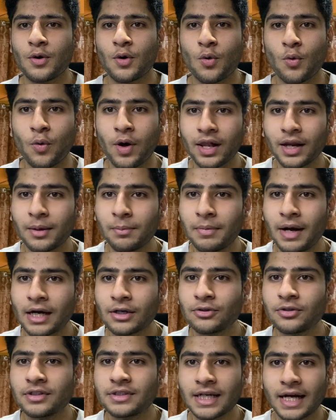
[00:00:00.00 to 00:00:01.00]
Welcome back
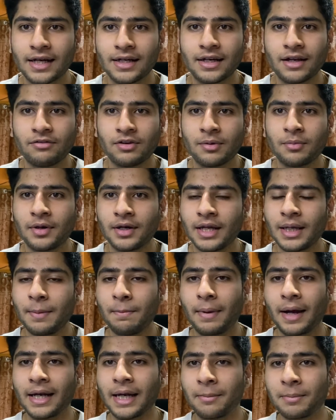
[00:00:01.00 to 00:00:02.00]
to the channel, everybody.
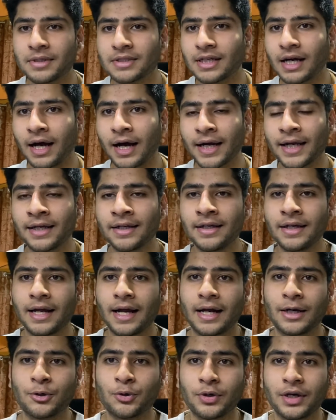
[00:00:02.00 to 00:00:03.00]
My name is Aaryan,
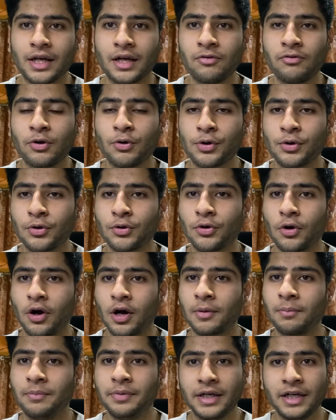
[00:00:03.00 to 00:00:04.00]
and today we're going to
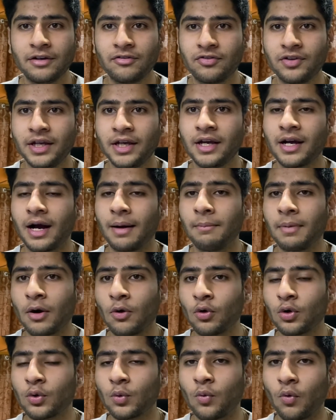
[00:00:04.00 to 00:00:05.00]
talk briefly
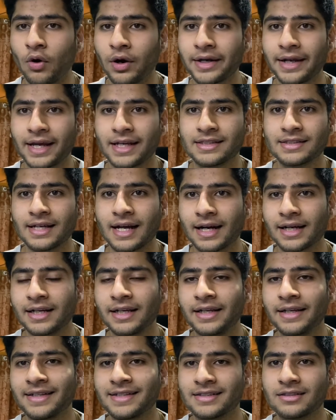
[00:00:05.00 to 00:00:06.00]
about what
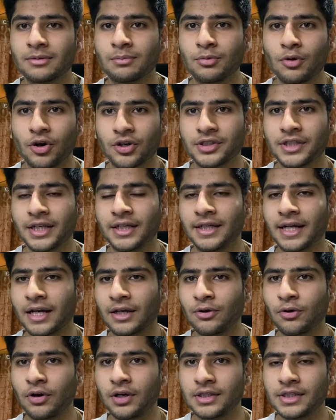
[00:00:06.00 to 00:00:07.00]
exactly is the blockchain
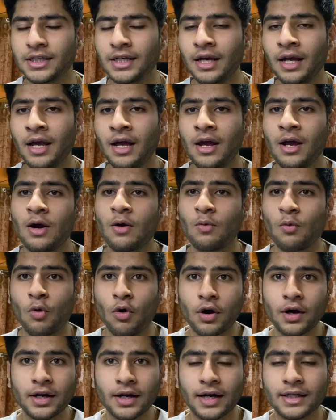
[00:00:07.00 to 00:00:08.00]
technology,
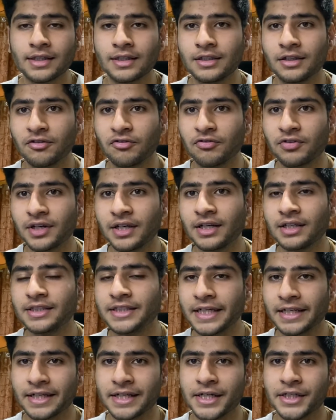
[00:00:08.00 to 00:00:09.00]
what are the different
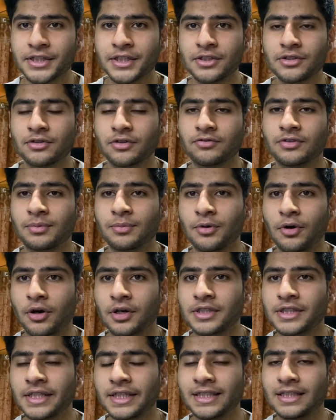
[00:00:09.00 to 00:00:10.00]
generations of the
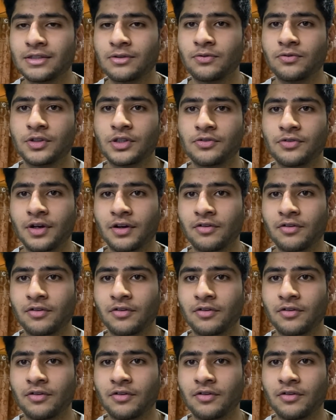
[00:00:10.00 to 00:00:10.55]
blockchains which we have